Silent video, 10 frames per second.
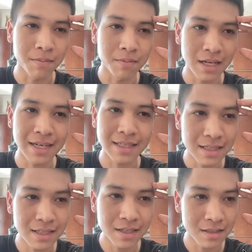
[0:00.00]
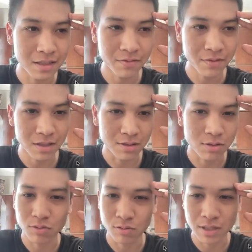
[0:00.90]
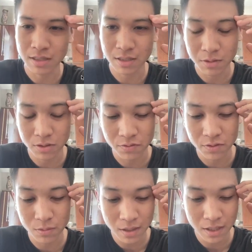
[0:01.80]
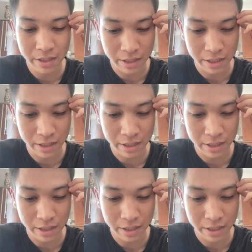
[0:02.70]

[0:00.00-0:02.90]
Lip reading: the idea itself, at least to get some kind of feedback, he